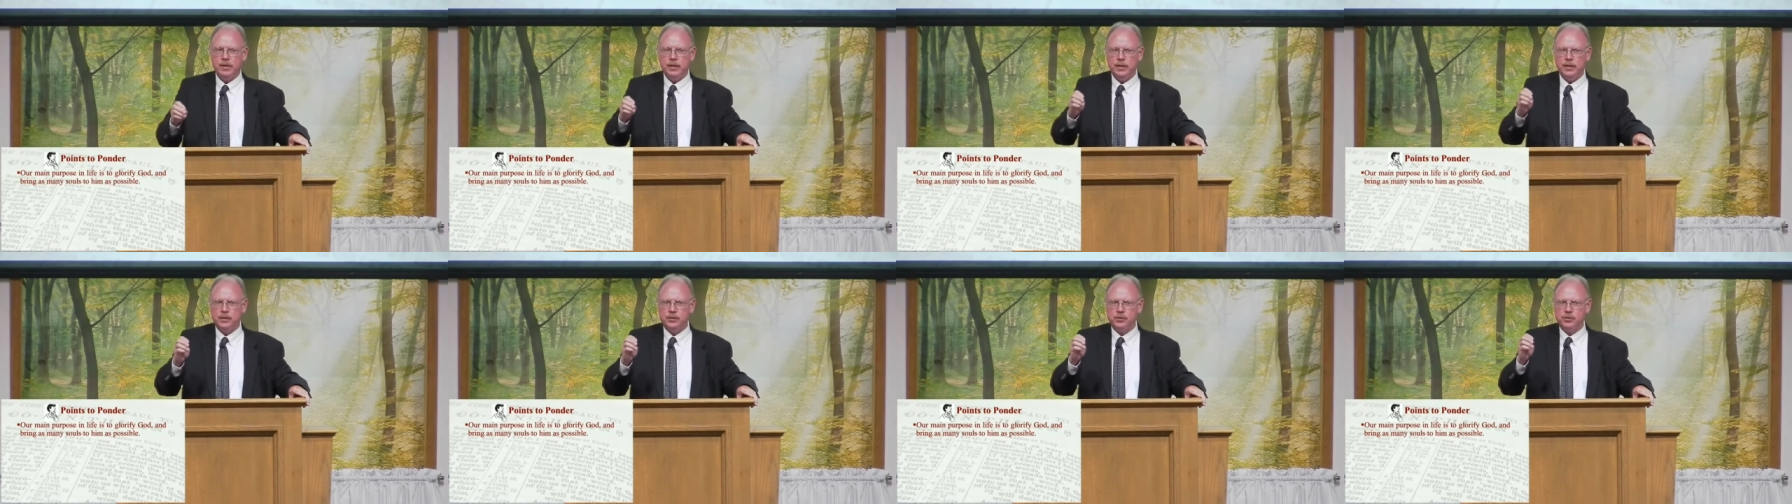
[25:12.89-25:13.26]

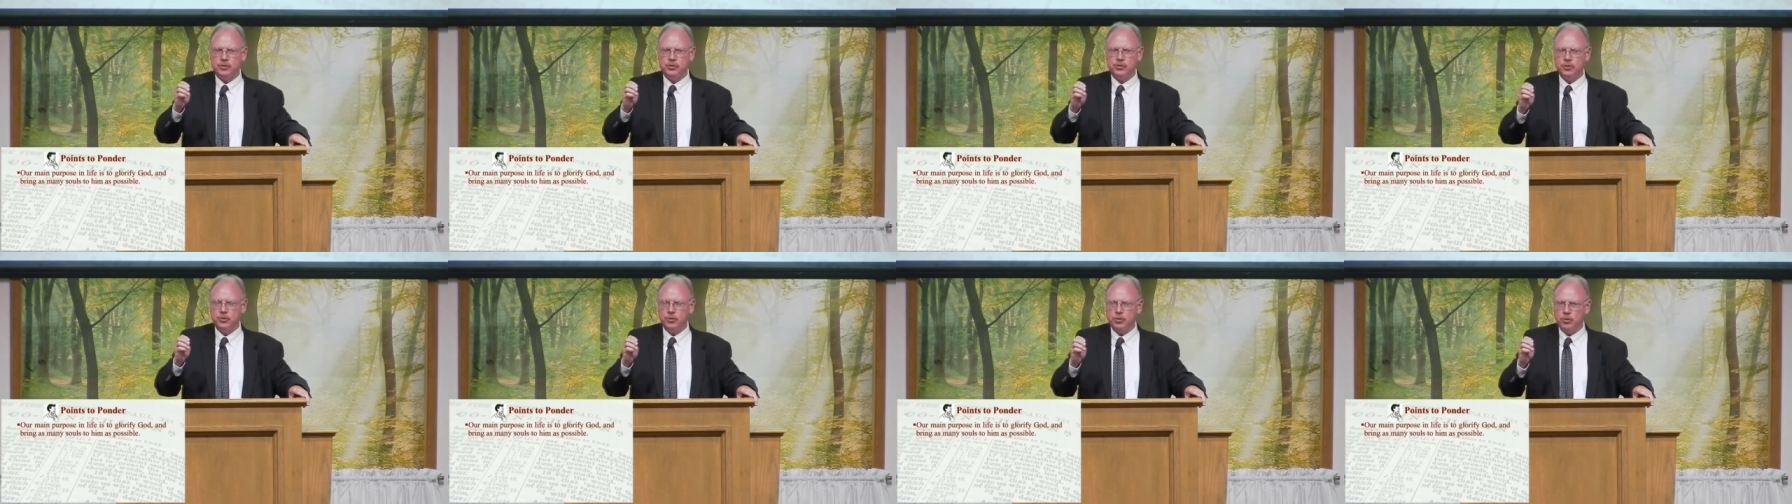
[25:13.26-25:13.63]
is
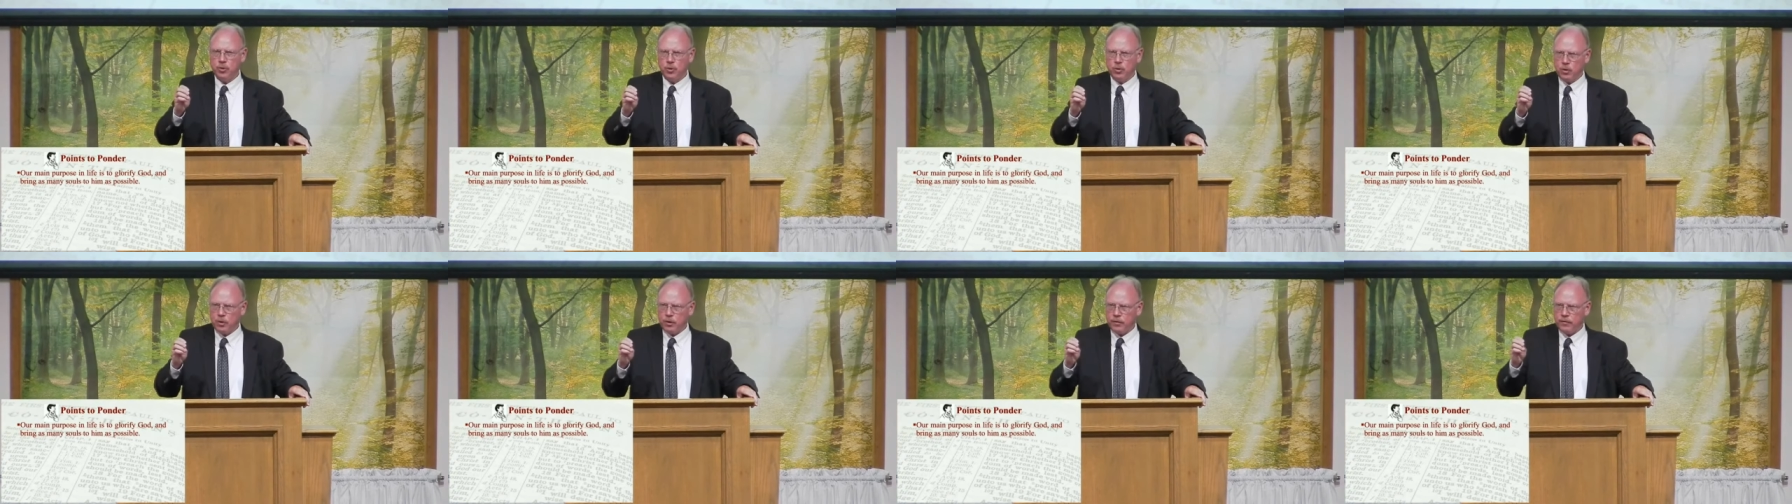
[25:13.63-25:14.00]
to
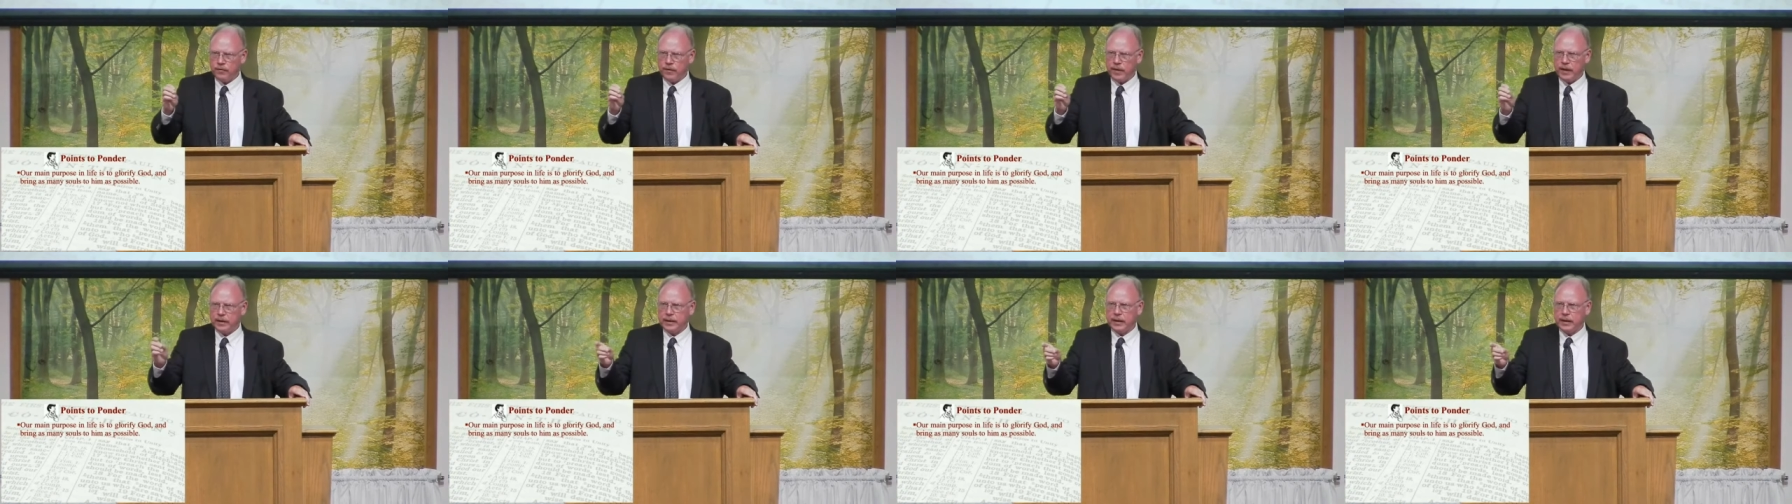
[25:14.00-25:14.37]

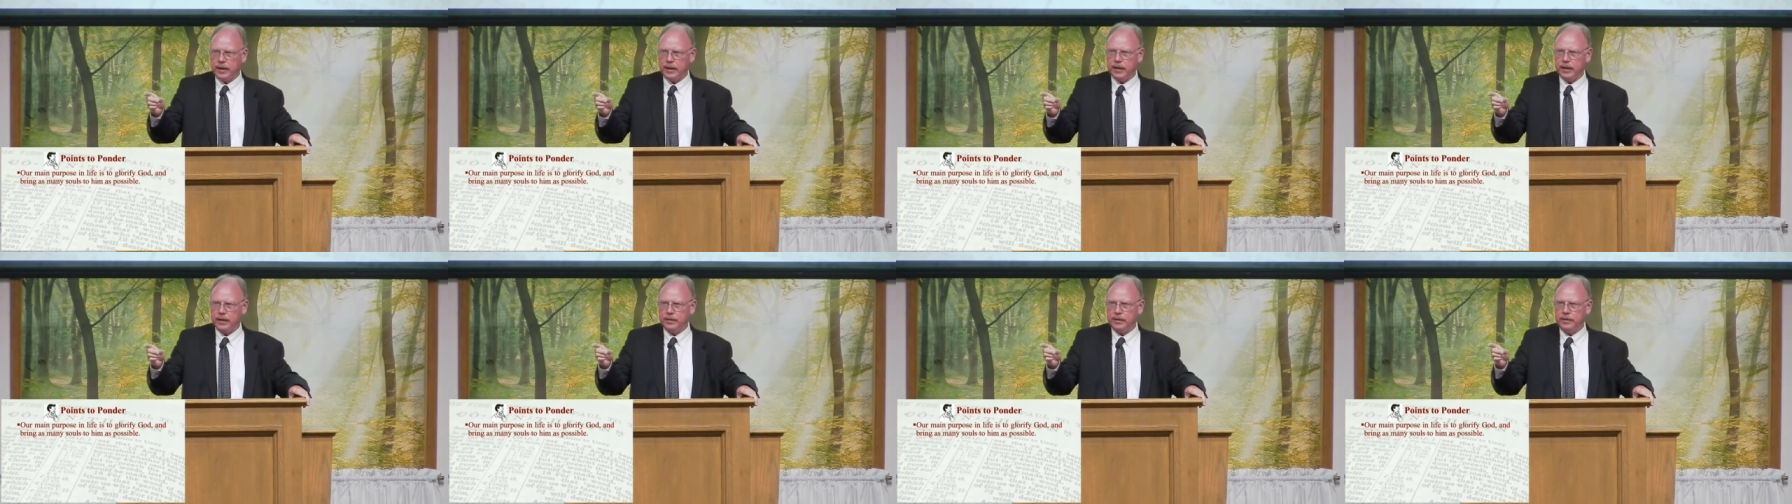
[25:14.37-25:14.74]
glorify
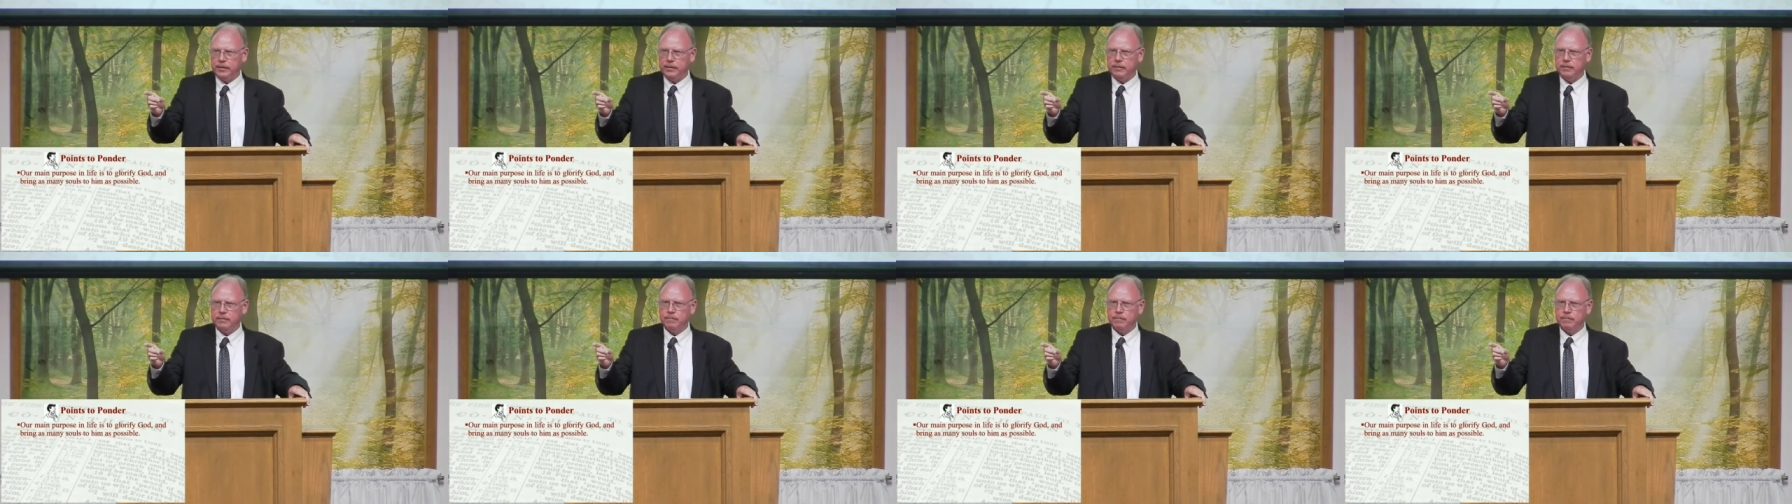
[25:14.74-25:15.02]
God